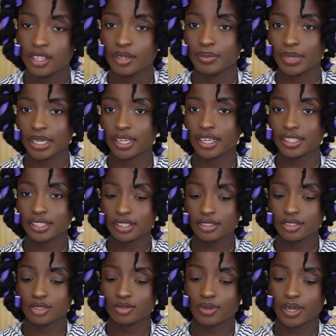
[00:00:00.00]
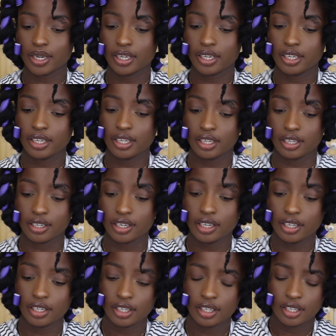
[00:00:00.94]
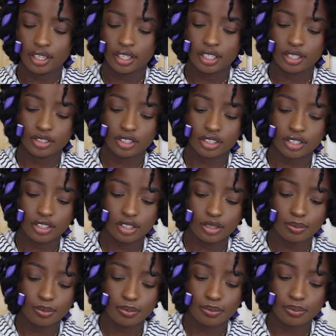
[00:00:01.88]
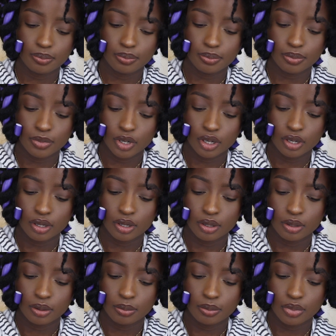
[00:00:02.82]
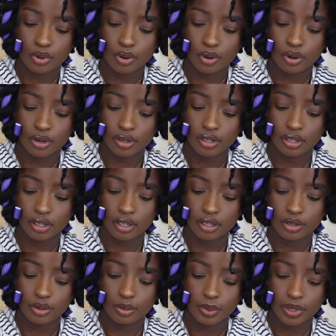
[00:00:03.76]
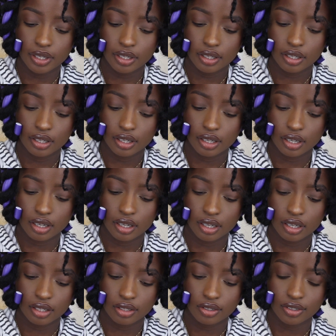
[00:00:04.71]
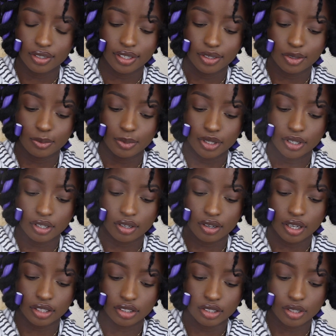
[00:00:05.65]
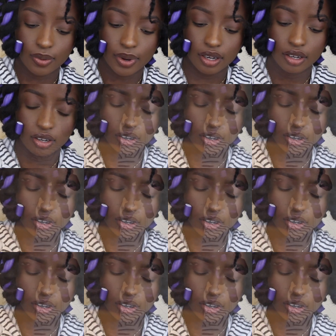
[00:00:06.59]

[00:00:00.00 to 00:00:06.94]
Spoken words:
My kettle is right here. I'm just gonna pour a little bit, not a little bit, actually quite a